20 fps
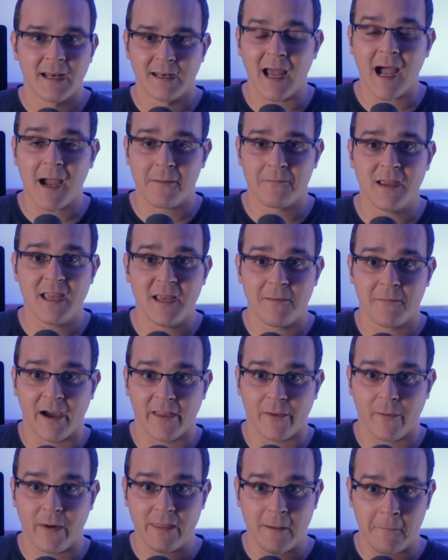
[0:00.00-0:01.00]
not me,
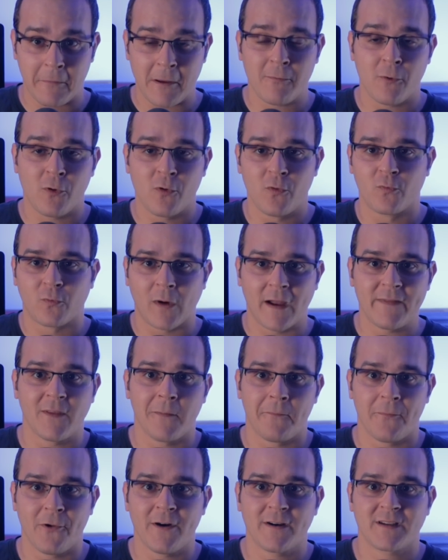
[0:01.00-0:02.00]
by the way, the people who read the
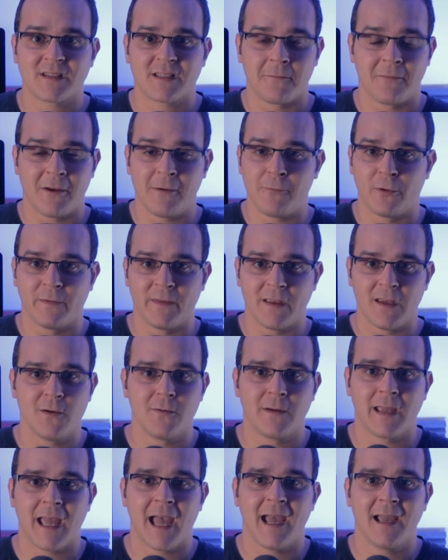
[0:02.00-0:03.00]
books, the people in the
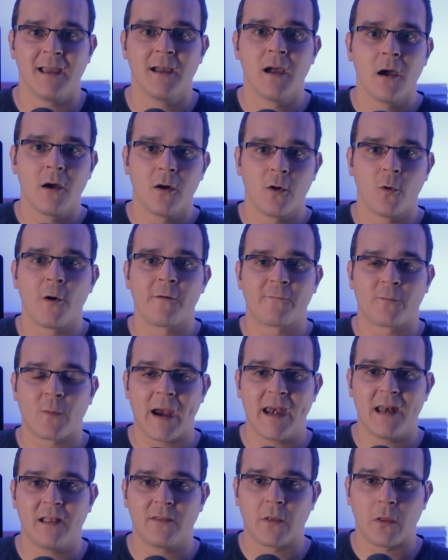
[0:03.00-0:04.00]
UK who have
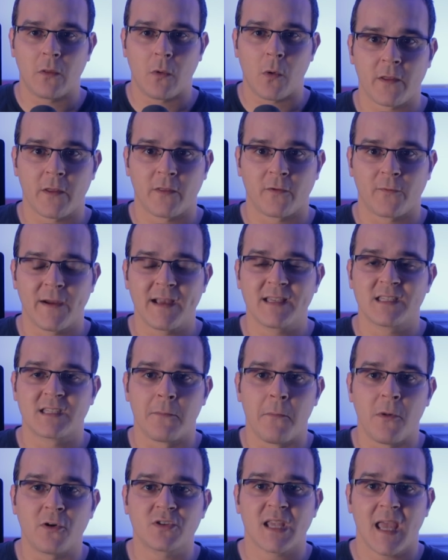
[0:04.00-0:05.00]
rated The of the Rings
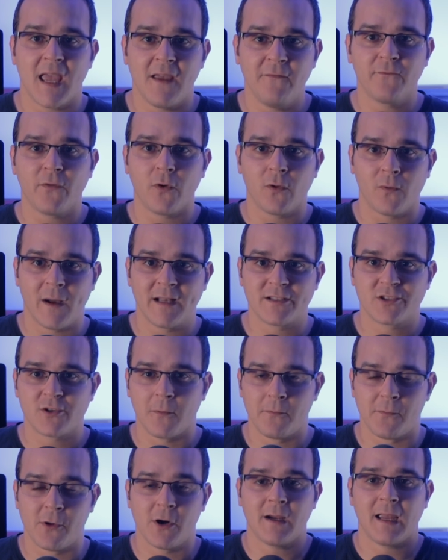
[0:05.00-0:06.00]
the most influential
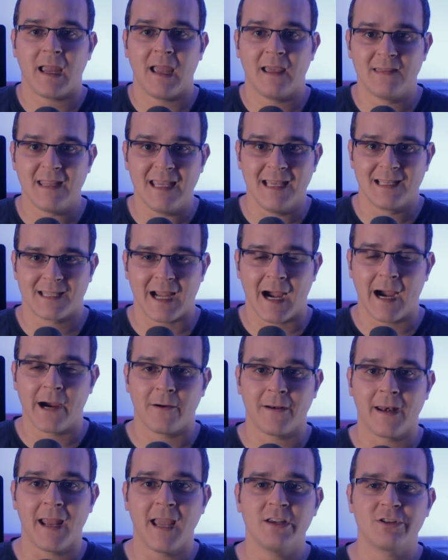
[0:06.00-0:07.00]
book in the
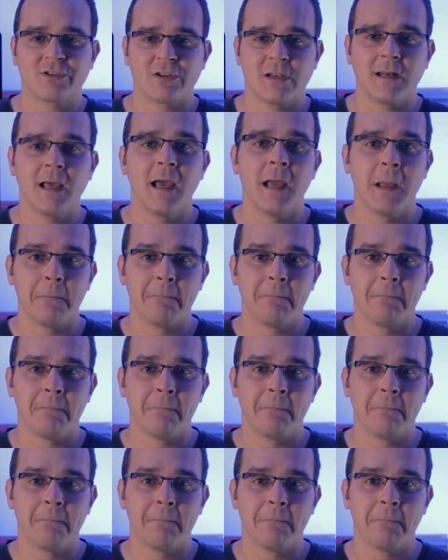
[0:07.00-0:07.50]
entire nation.